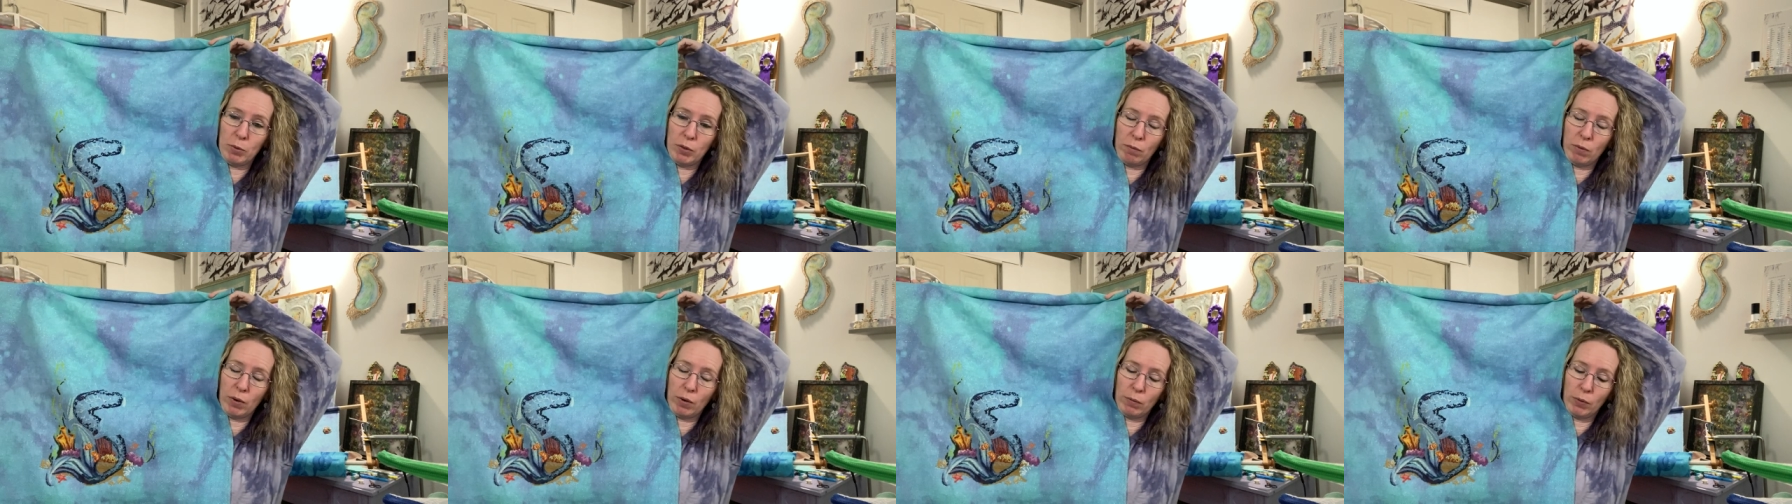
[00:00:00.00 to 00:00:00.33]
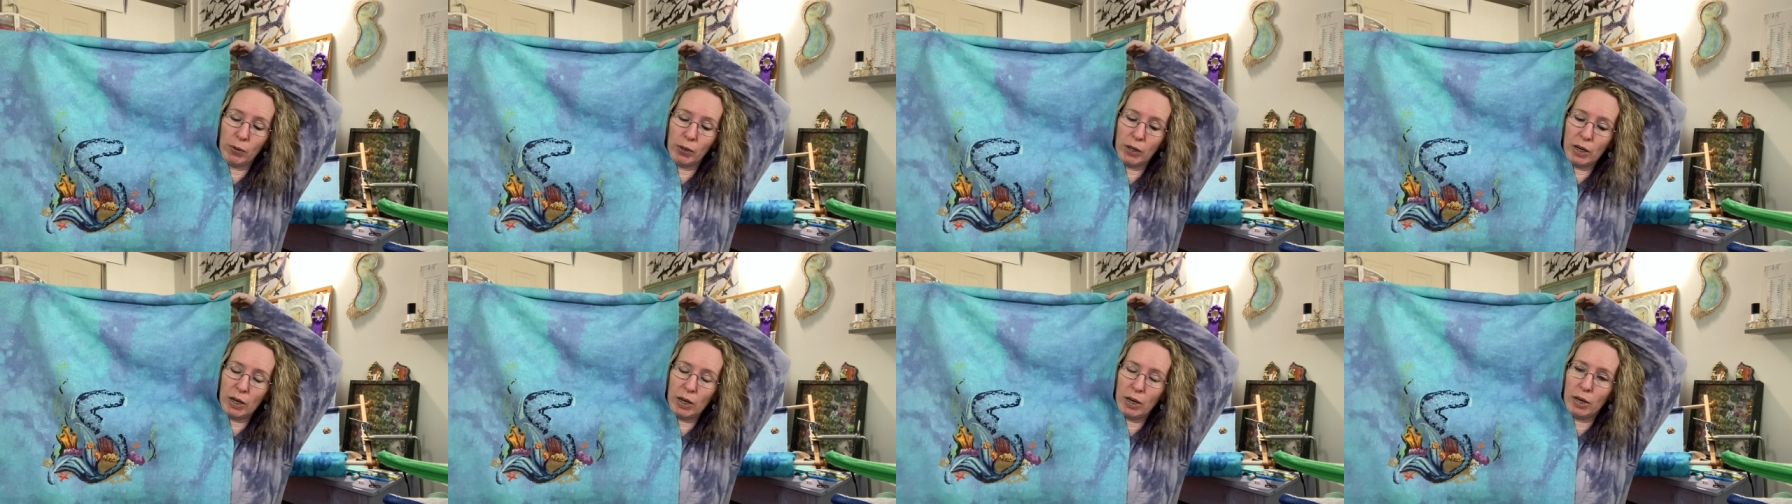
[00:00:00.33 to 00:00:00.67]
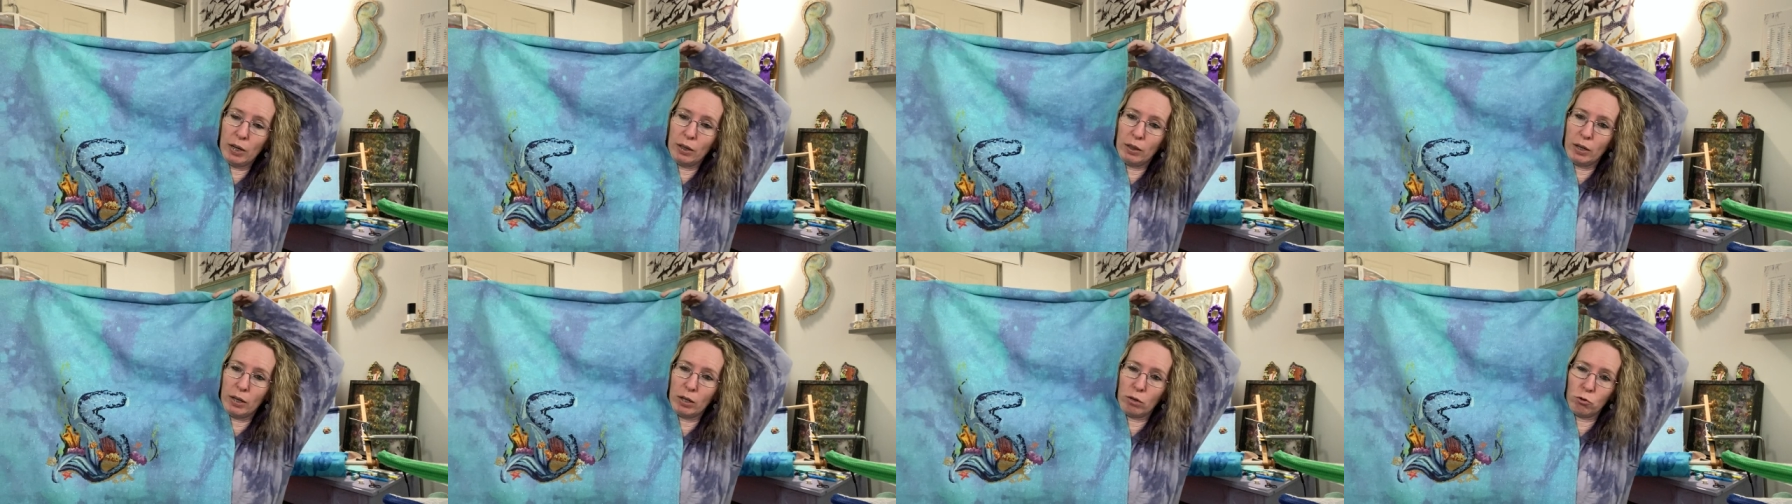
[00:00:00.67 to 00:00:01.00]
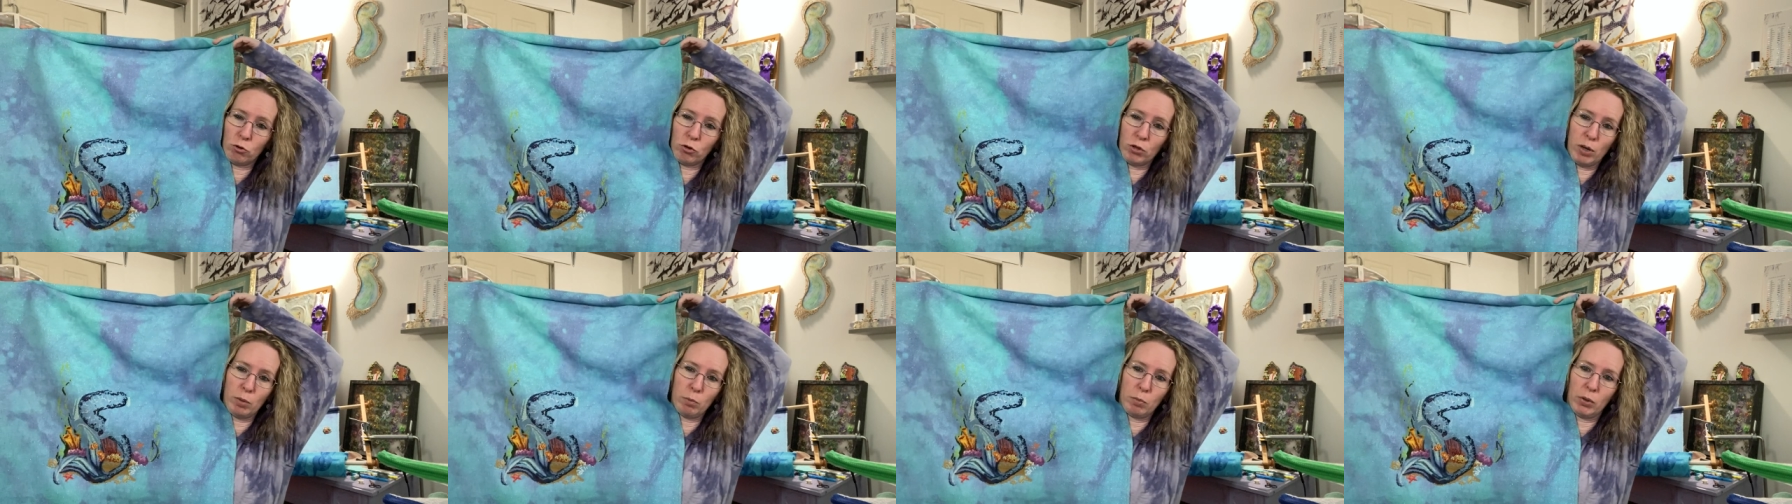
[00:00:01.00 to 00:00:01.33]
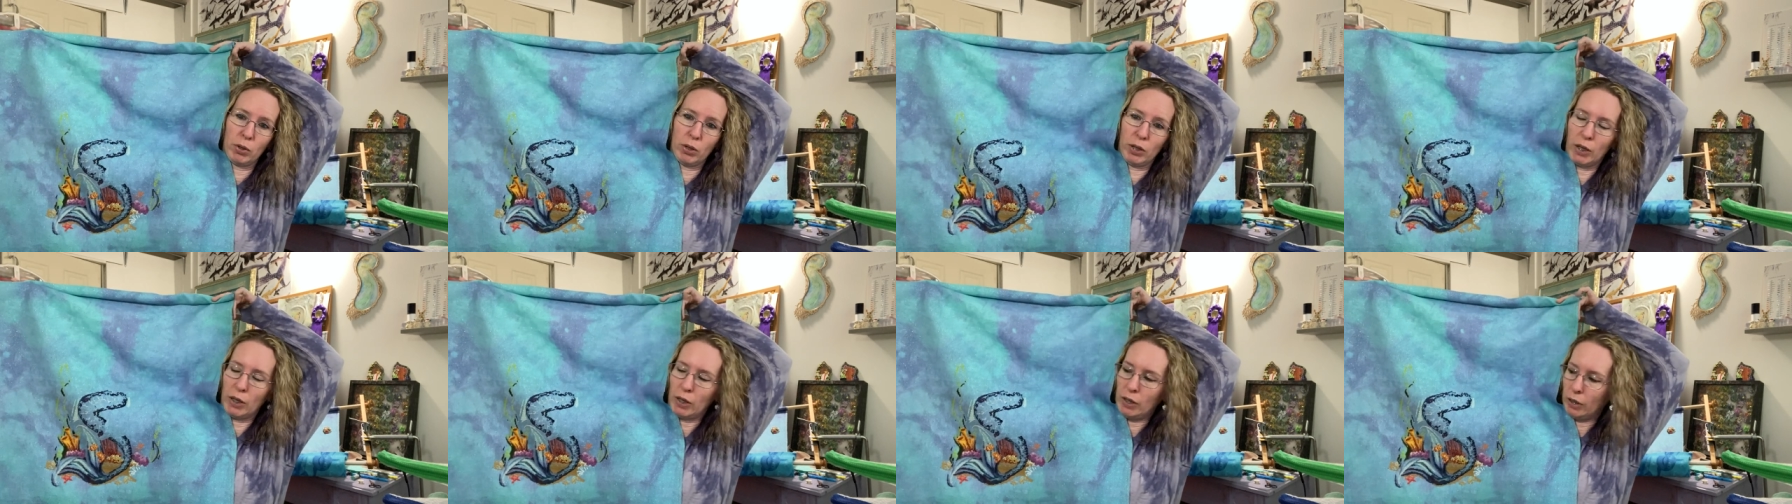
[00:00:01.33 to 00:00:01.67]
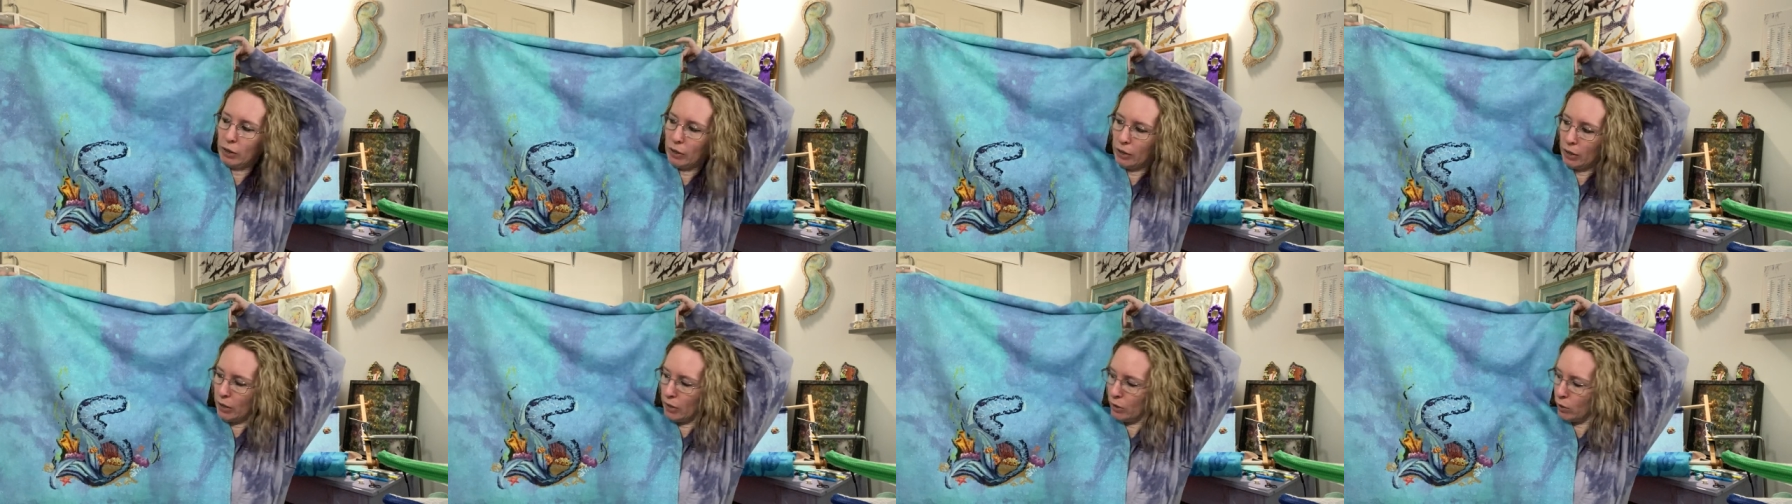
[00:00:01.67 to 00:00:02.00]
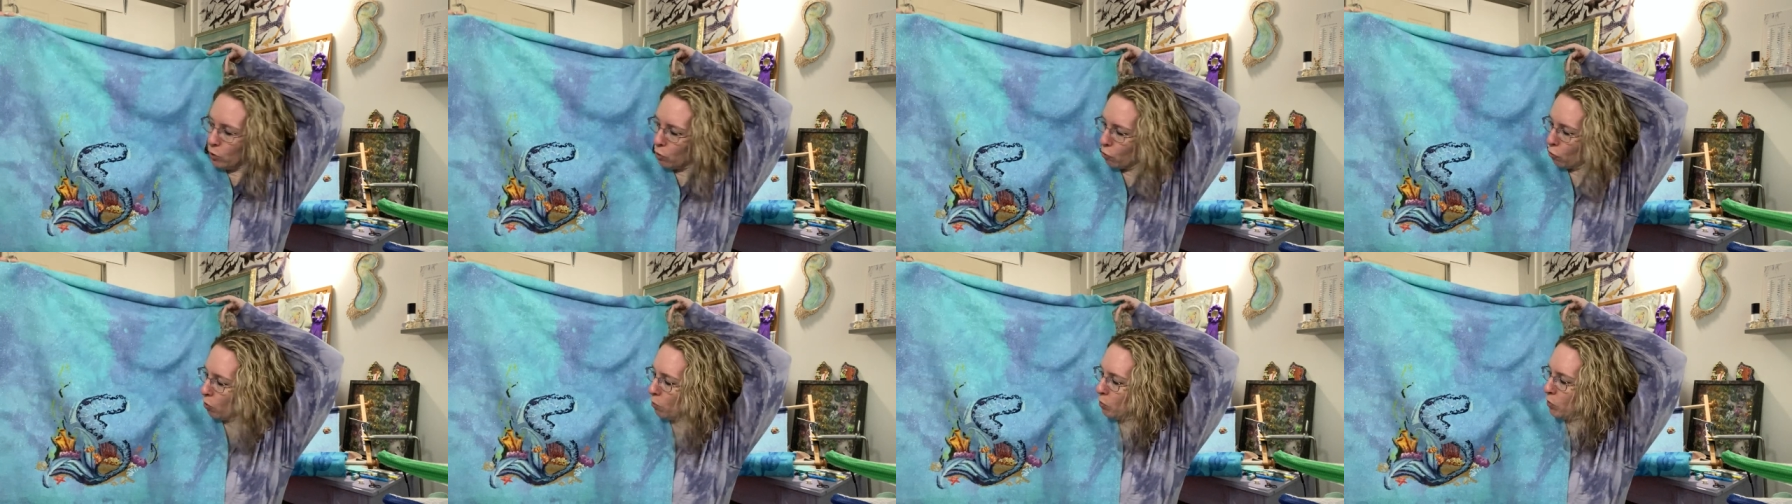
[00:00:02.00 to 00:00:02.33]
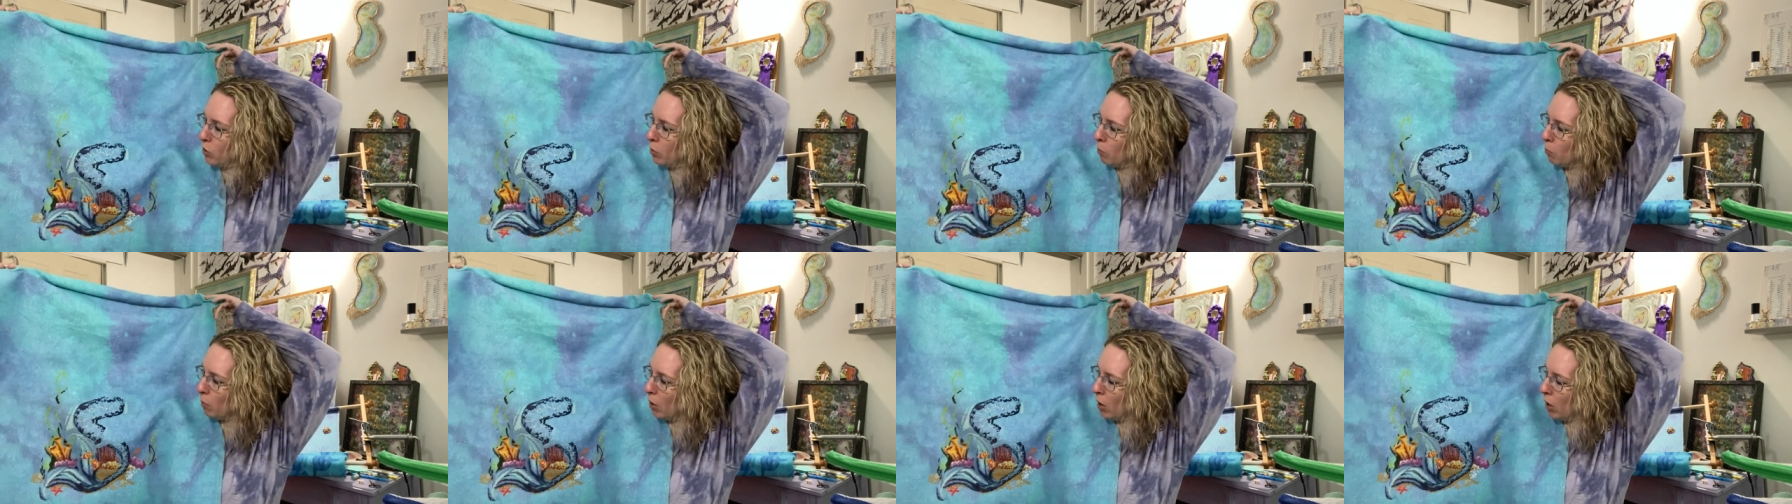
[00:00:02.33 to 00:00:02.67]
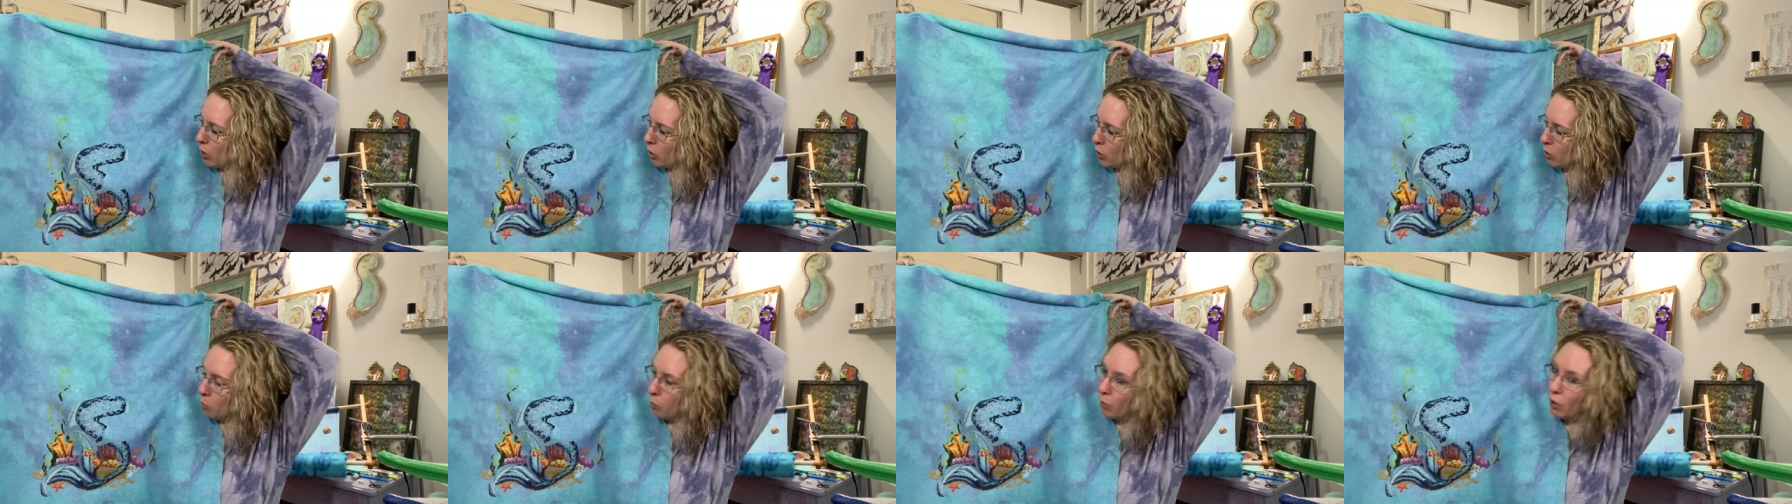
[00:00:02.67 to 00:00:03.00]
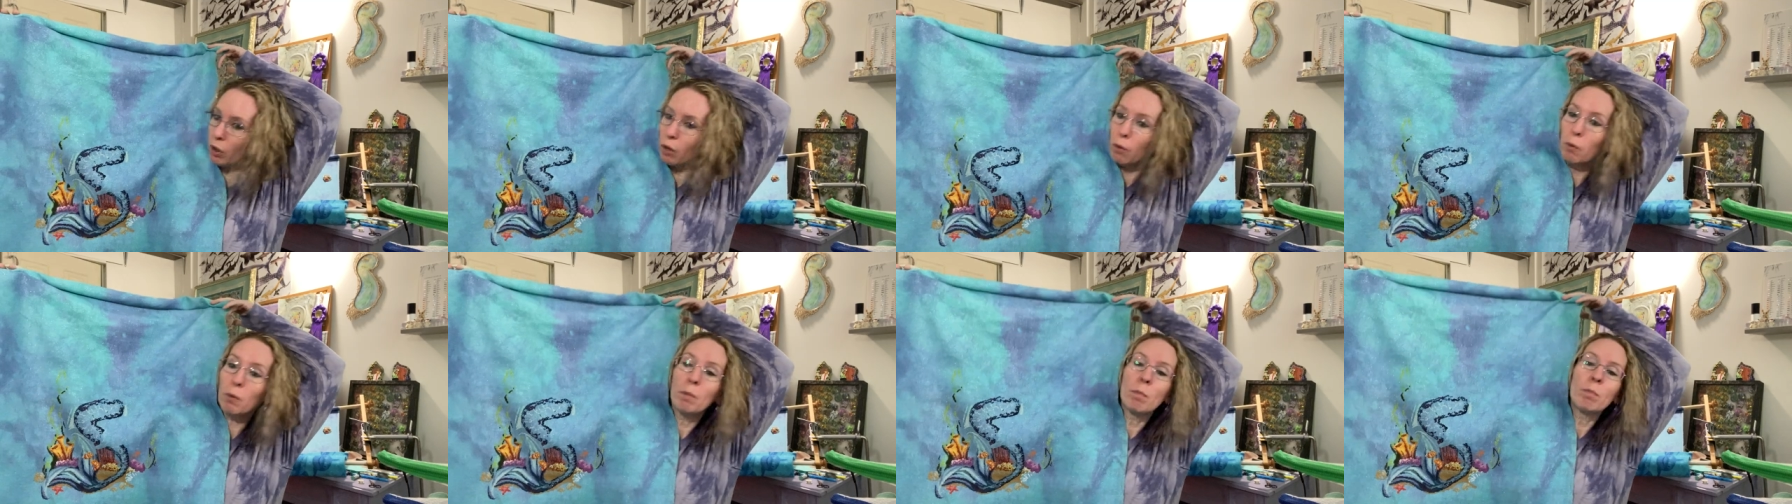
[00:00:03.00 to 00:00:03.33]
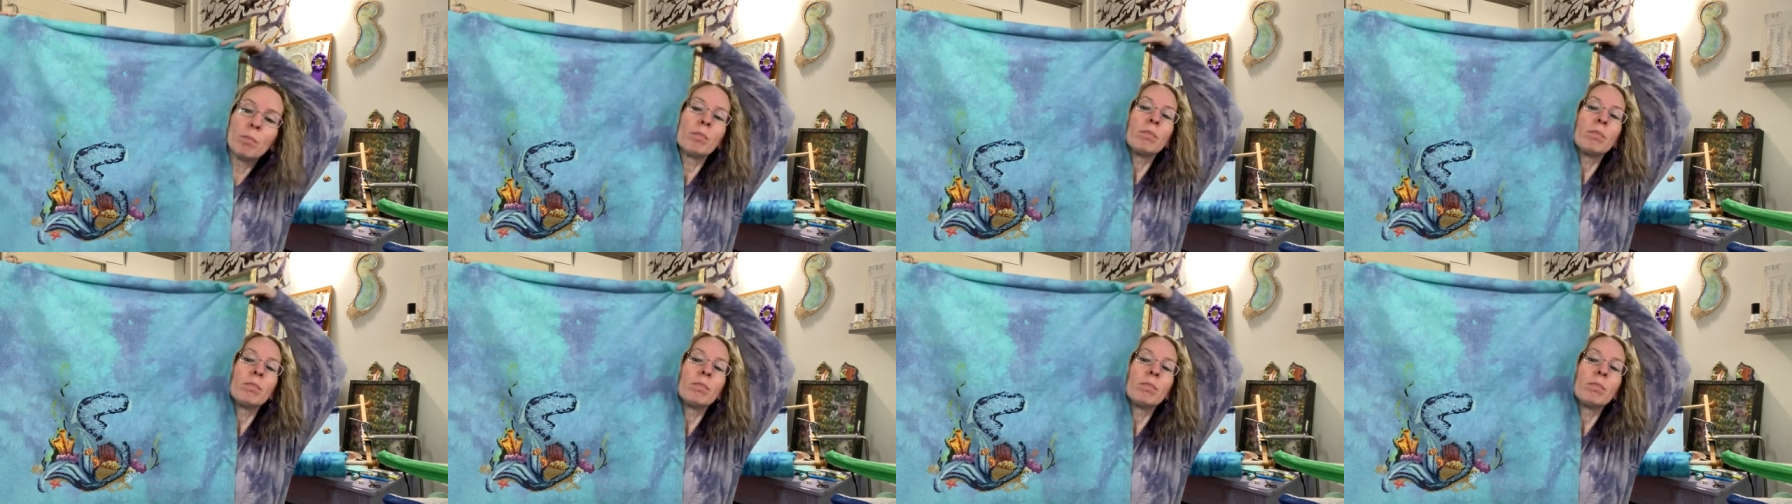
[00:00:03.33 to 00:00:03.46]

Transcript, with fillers: If I forget anything, I'll try and put it in the description box below.